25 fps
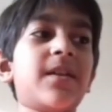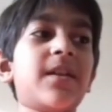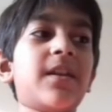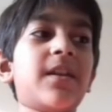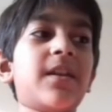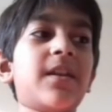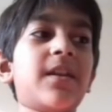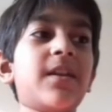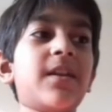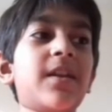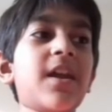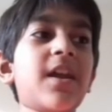
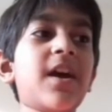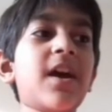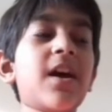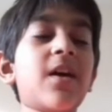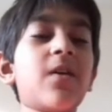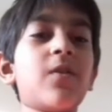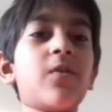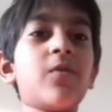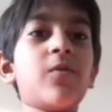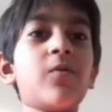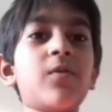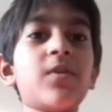
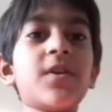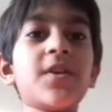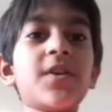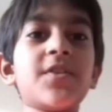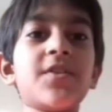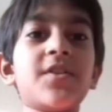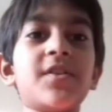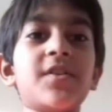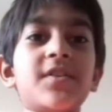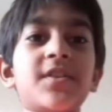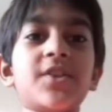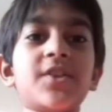Now
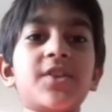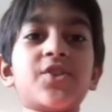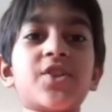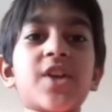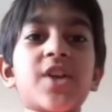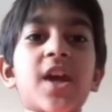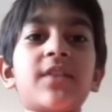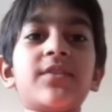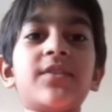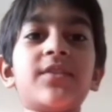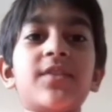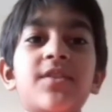there's a
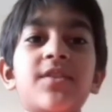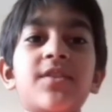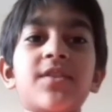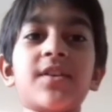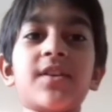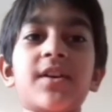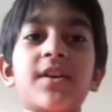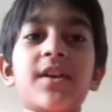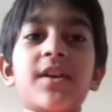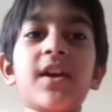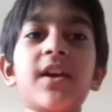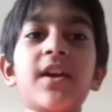check to the
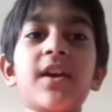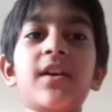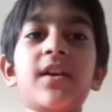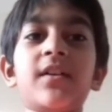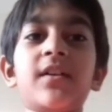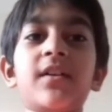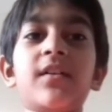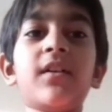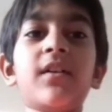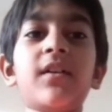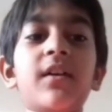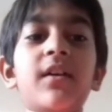
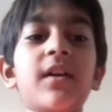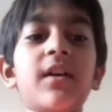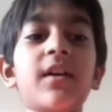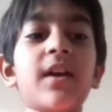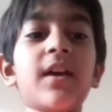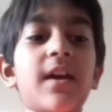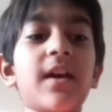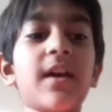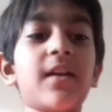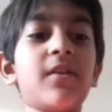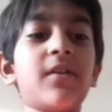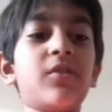king
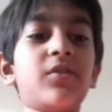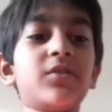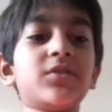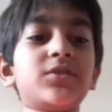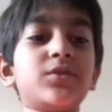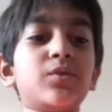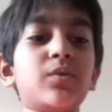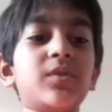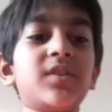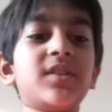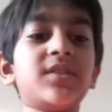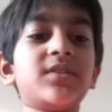and
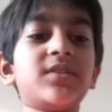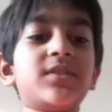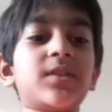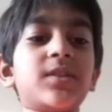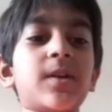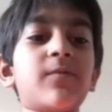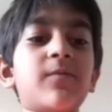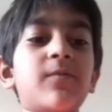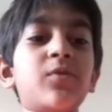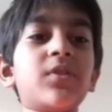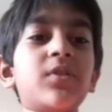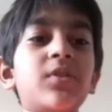also a
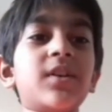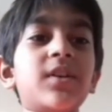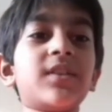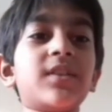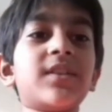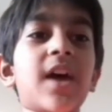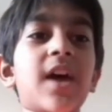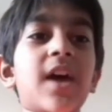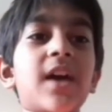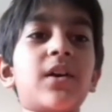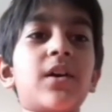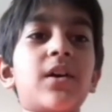discovered
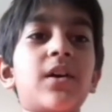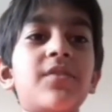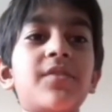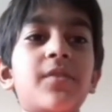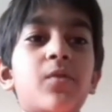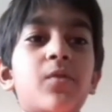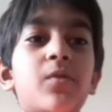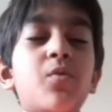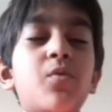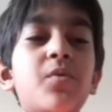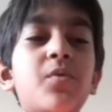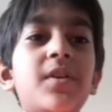attack on the
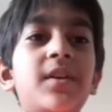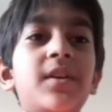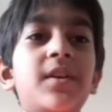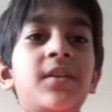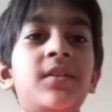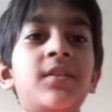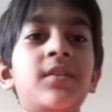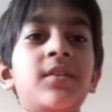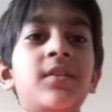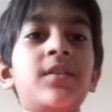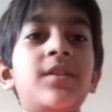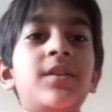
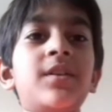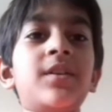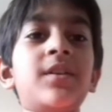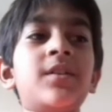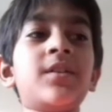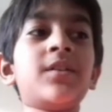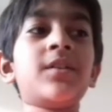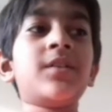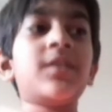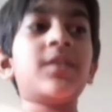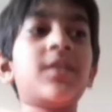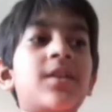queen.
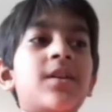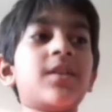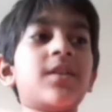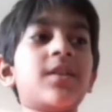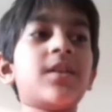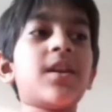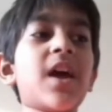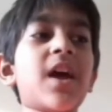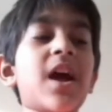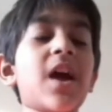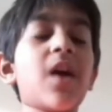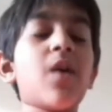
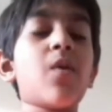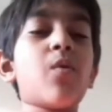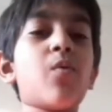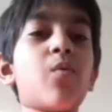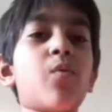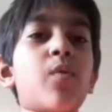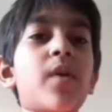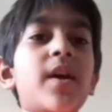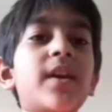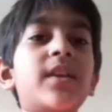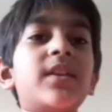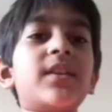Now
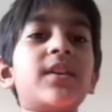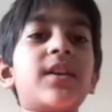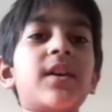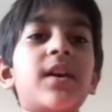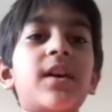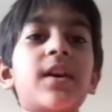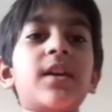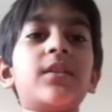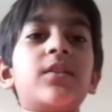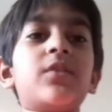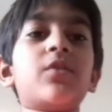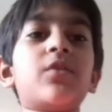white
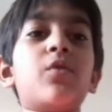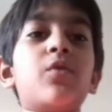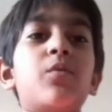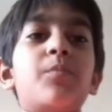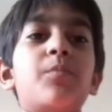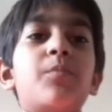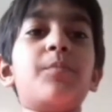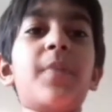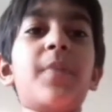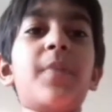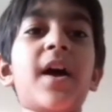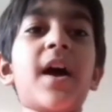can't
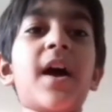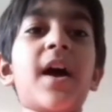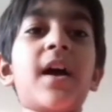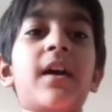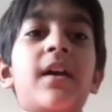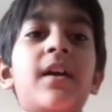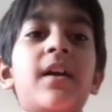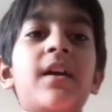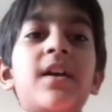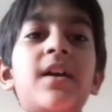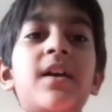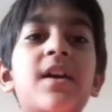go
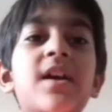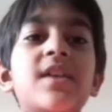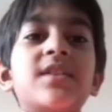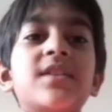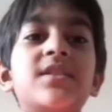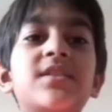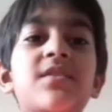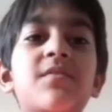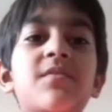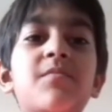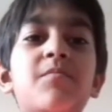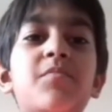back
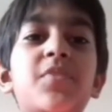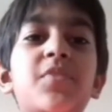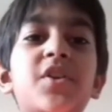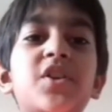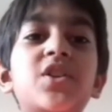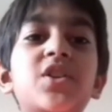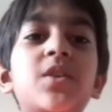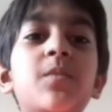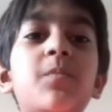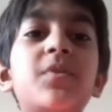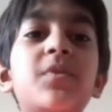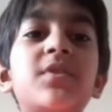as the
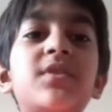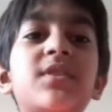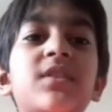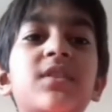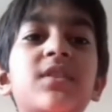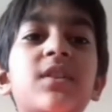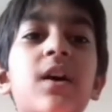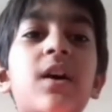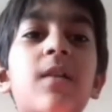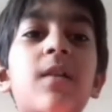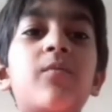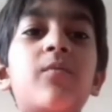bishop is
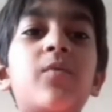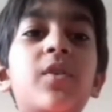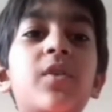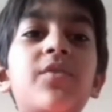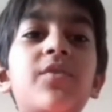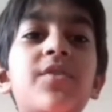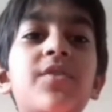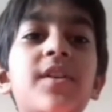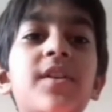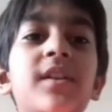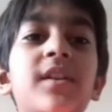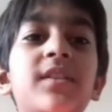
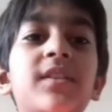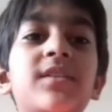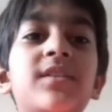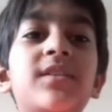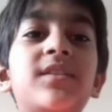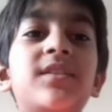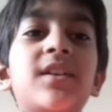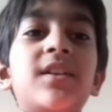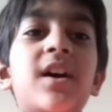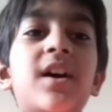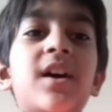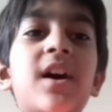covering the
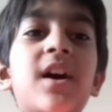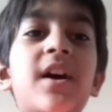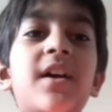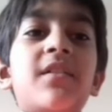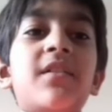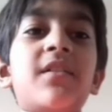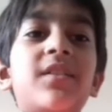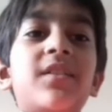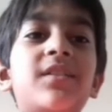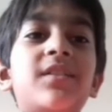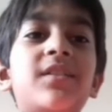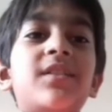
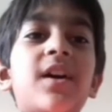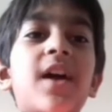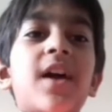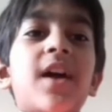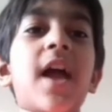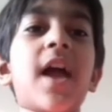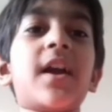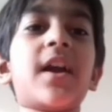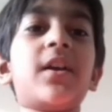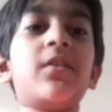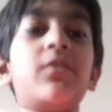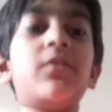entire
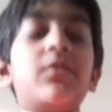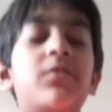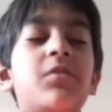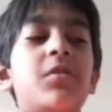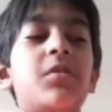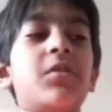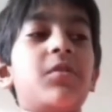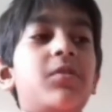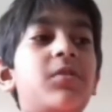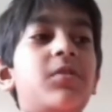diagonal.